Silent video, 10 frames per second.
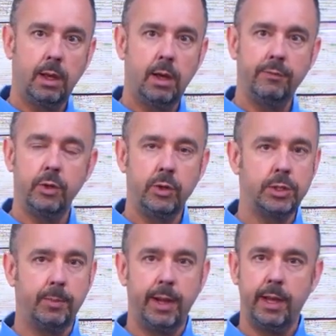Uh, if you're
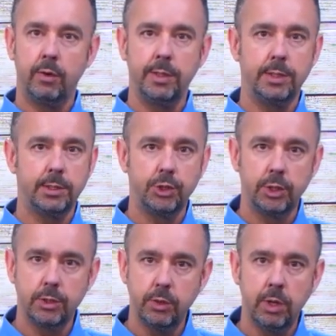using batteries, it's
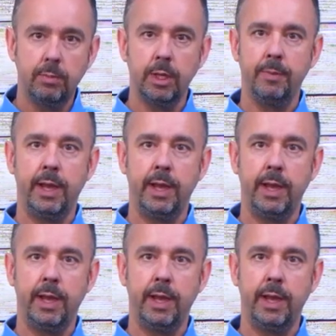just two AA